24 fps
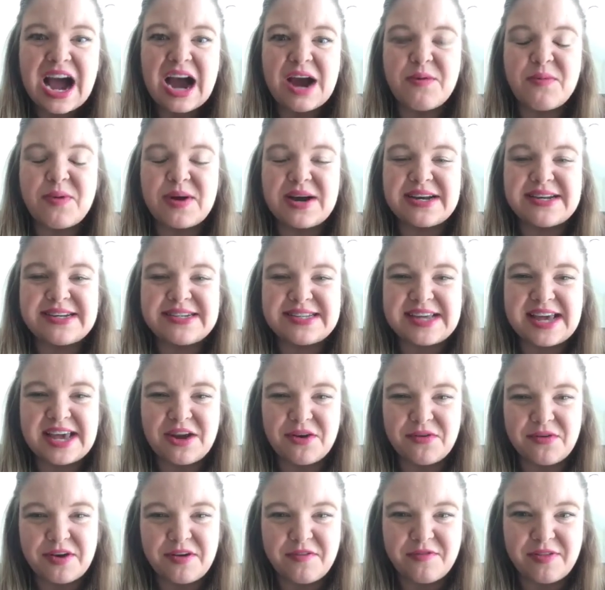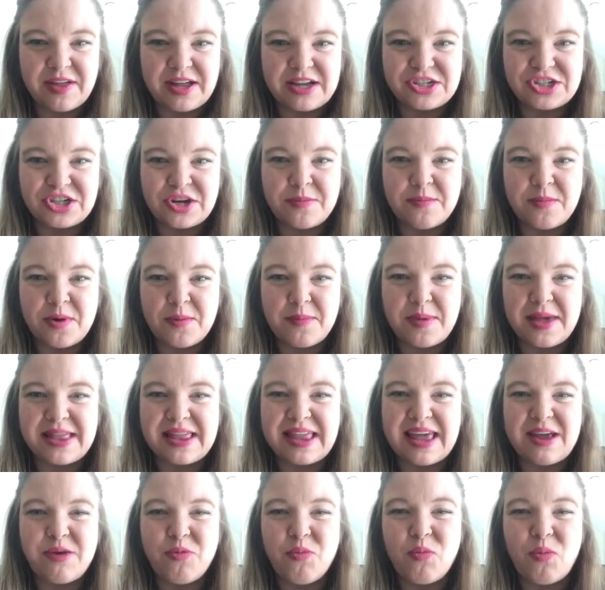I wanted to take a reflection moment.
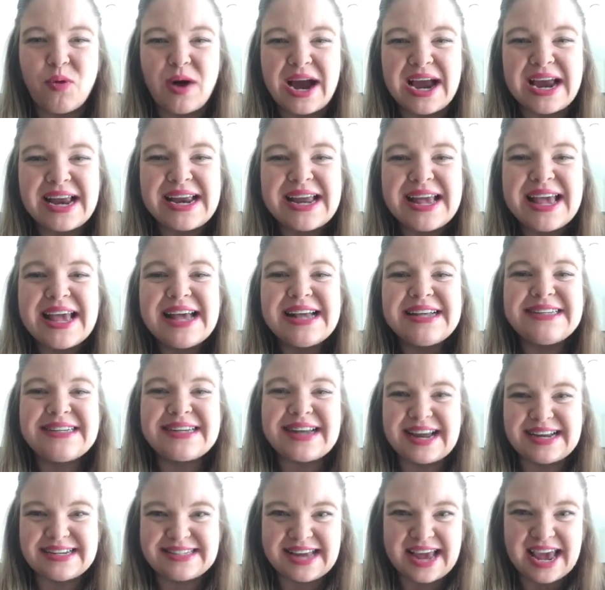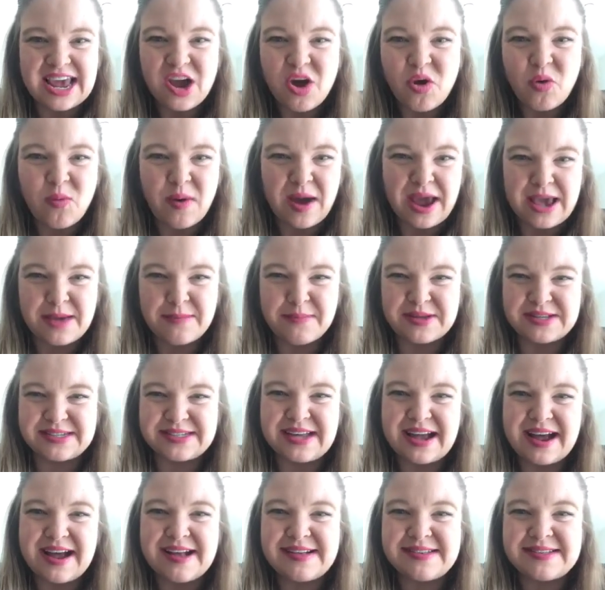Like, what did I take away
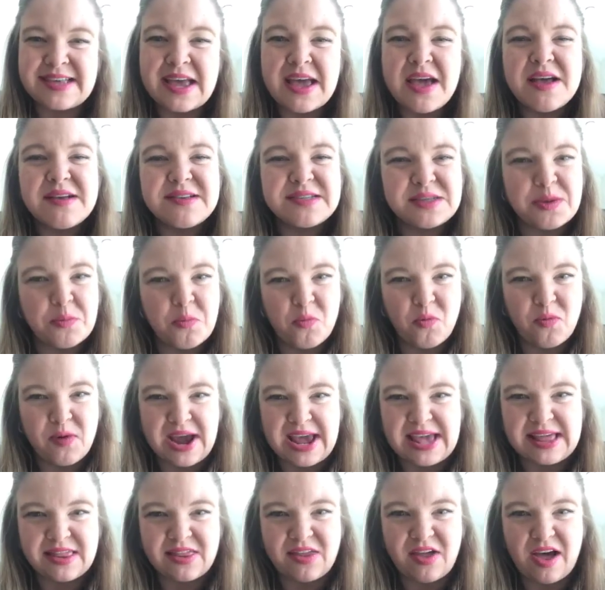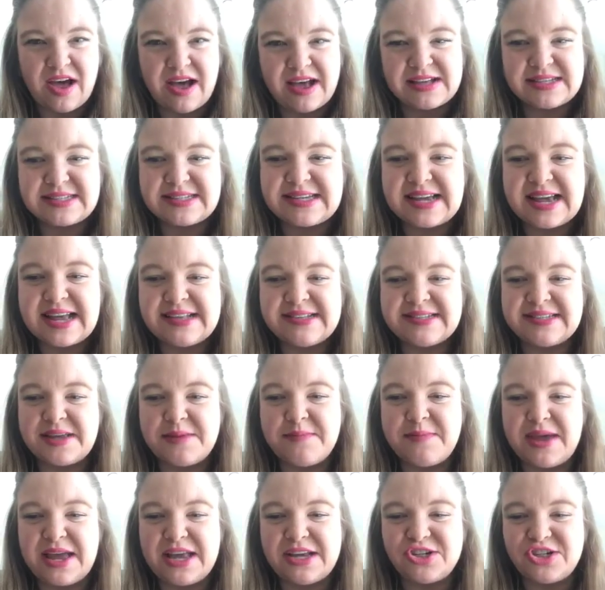besides some weight lost and
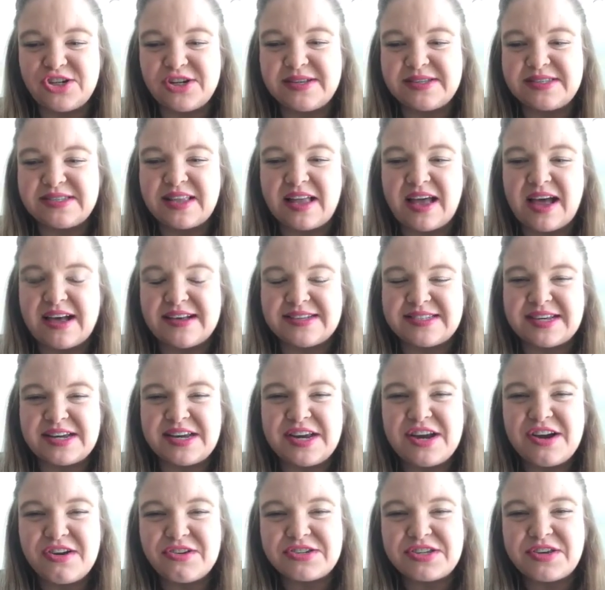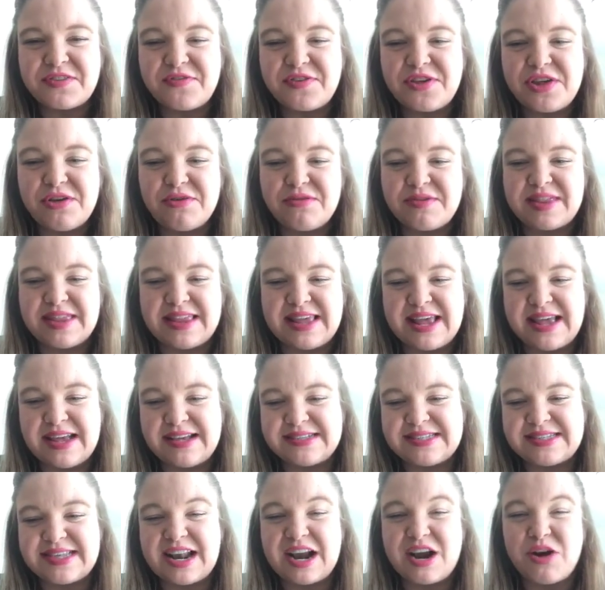some inches lost? And here's a few
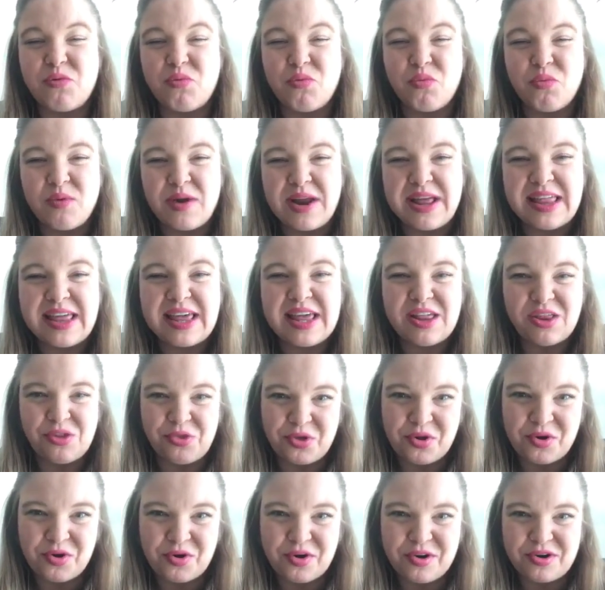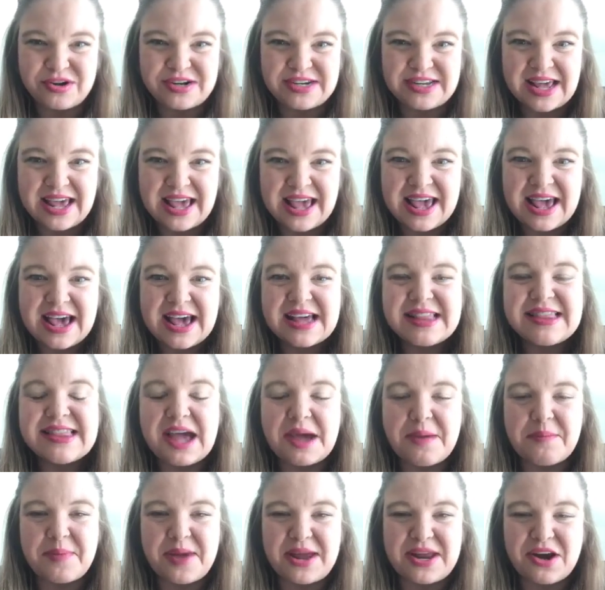things that I really learned
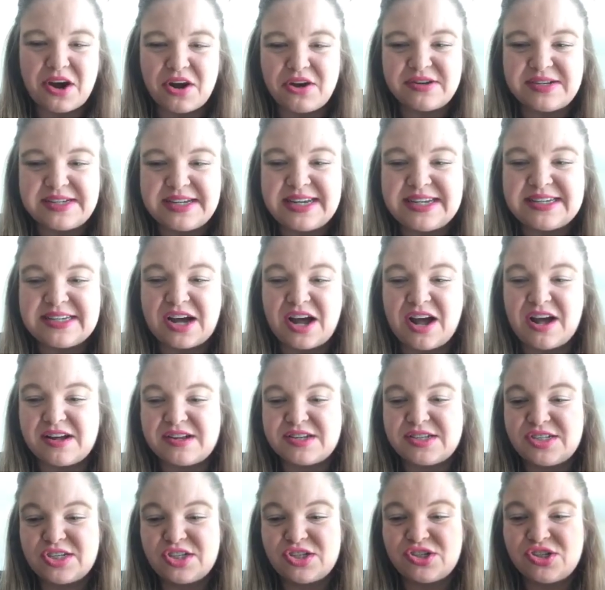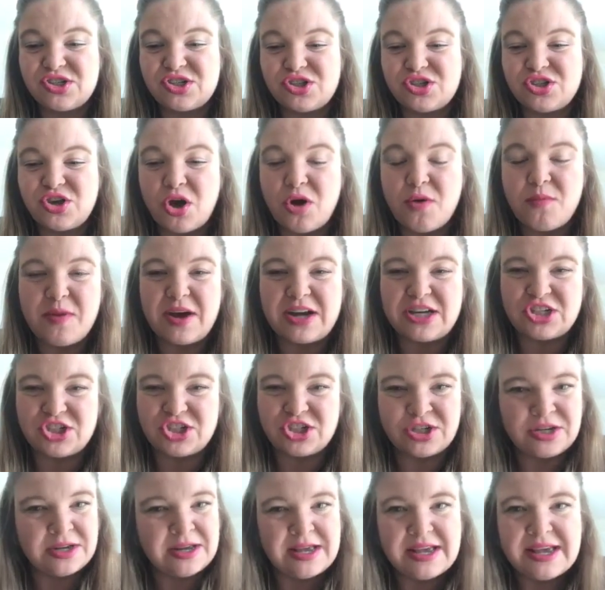that made our detox so
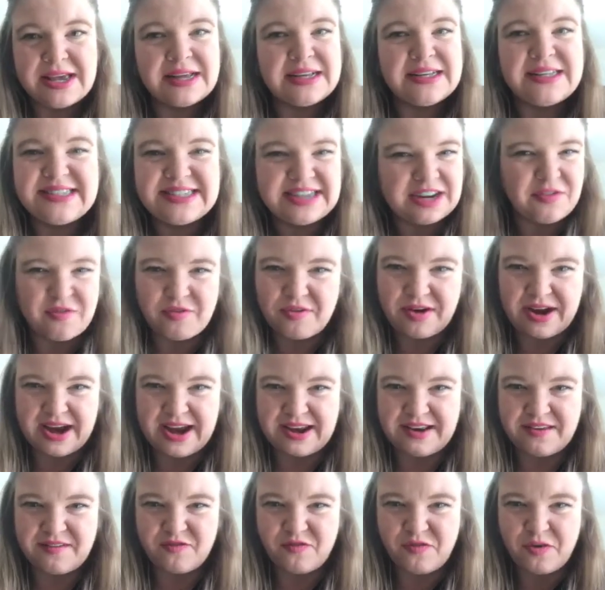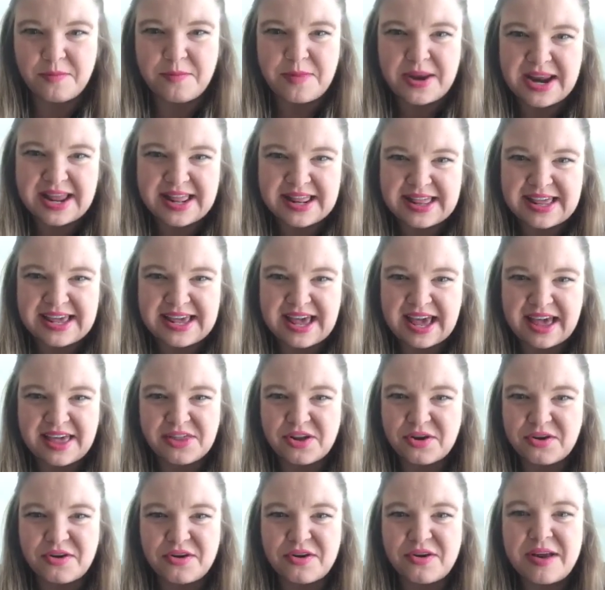much different from any of the
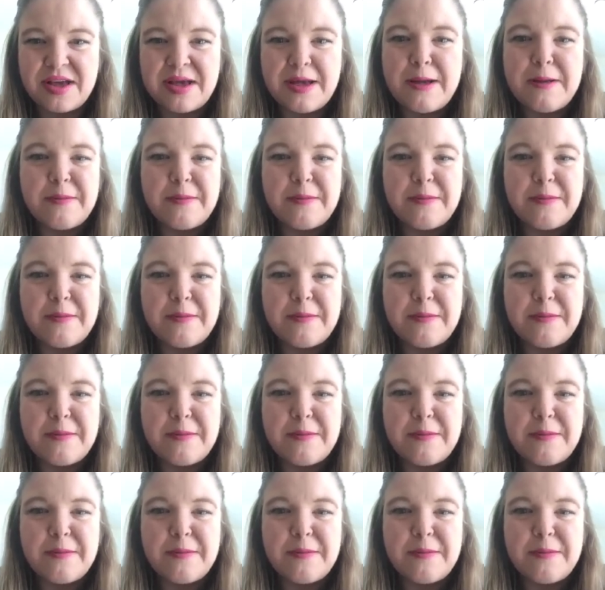other